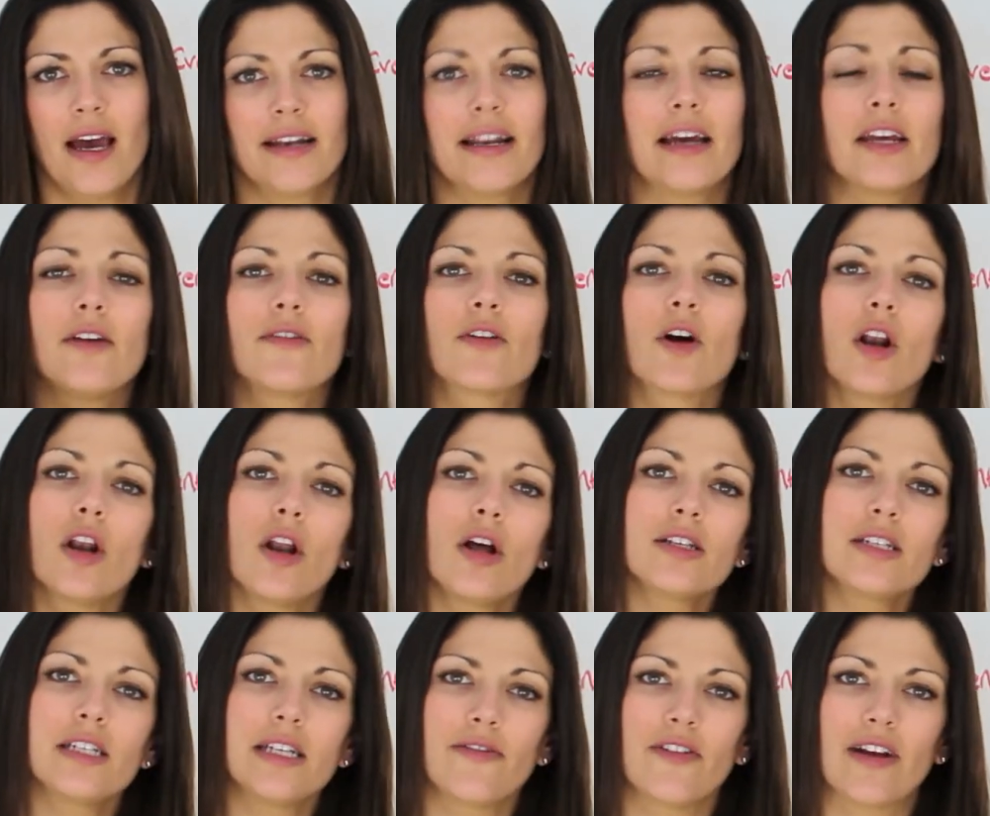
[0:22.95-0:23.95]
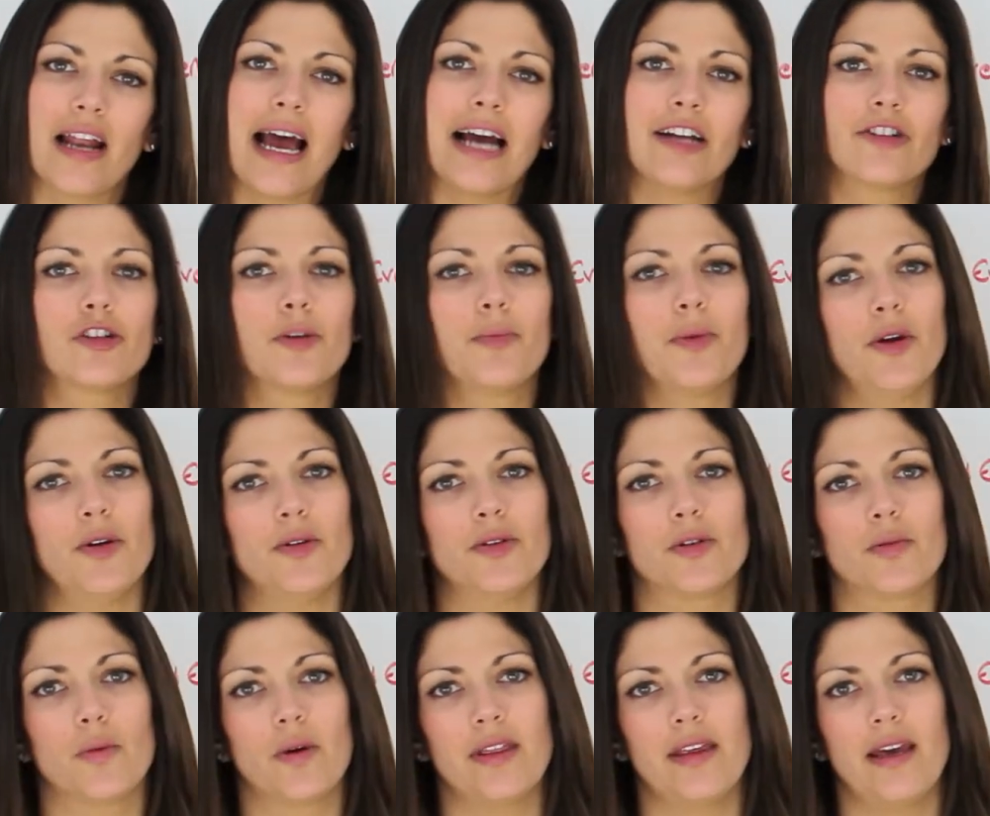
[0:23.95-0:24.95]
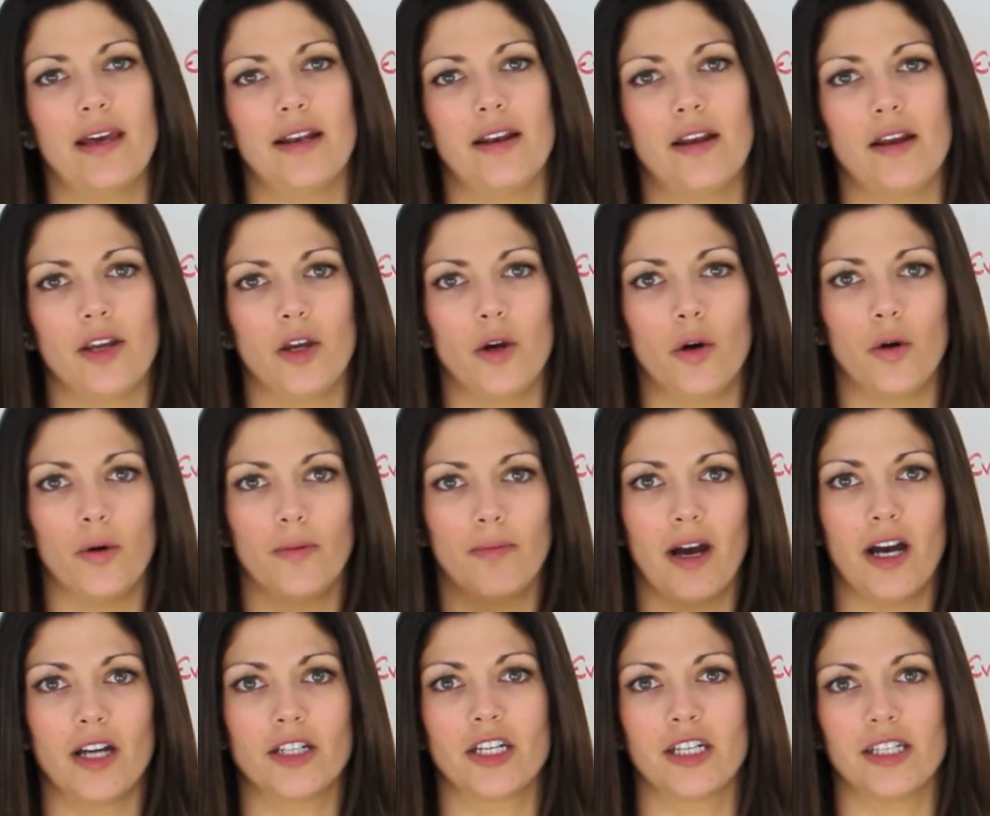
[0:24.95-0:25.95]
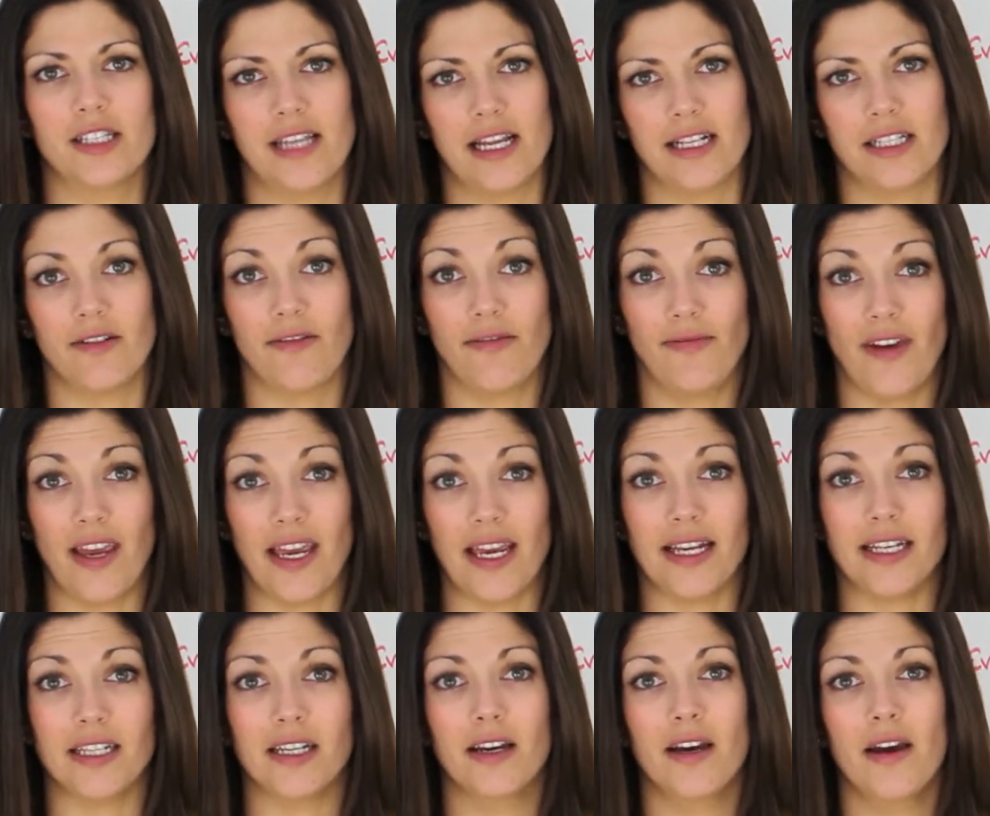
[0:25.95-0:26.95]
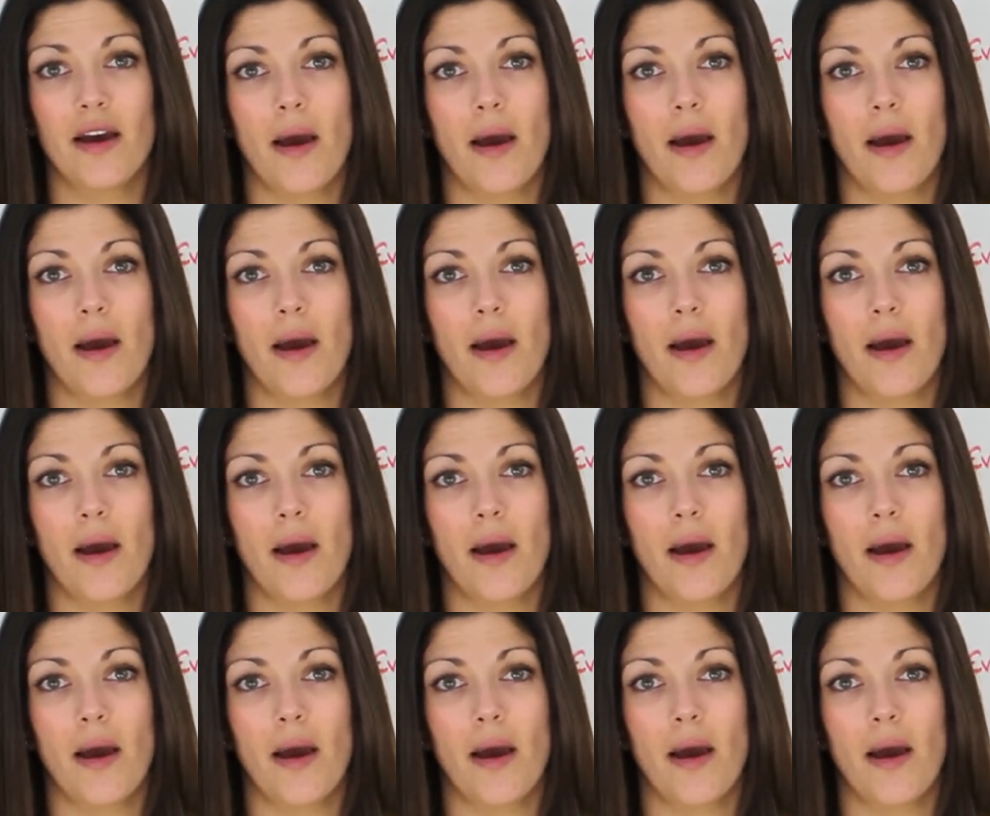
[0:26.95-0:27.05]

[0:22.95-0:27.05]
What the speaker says: Now you've got lots of different attributes within your Merchant Center feed,